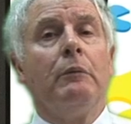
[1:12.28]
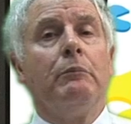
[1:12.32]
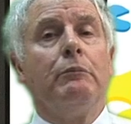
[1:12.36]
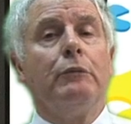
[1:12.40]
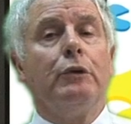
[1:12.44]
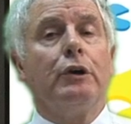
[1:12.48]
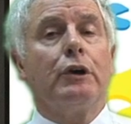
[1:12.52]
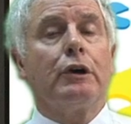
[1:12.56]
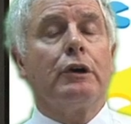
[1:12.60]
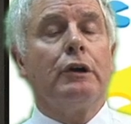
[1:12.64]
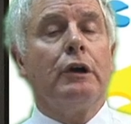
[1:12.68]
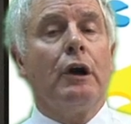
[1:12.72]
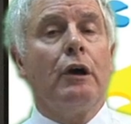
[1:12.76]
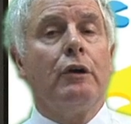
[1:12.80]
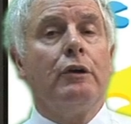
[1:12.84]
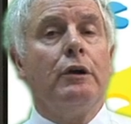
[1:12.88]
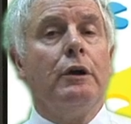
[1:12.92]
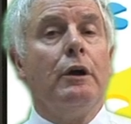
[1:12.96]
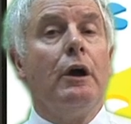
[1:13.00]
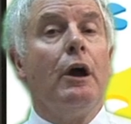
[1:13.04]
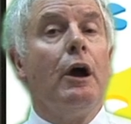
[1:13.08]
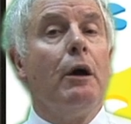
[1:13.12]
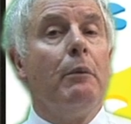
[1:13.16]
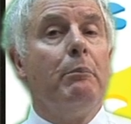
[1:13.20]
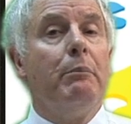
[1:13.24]
You can
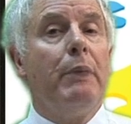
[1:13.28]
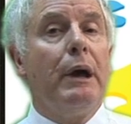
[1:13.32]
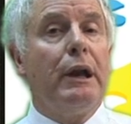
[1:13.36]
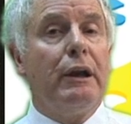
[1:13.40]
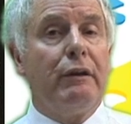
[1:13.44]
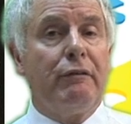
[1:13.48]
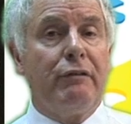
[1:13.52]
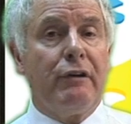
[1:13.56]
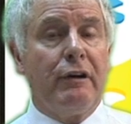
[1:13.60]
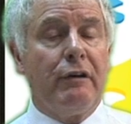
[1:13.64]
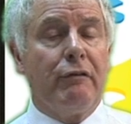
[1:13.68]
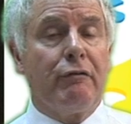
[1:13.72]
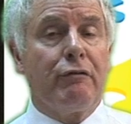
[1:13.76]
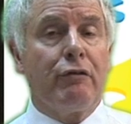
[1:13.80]
only benefit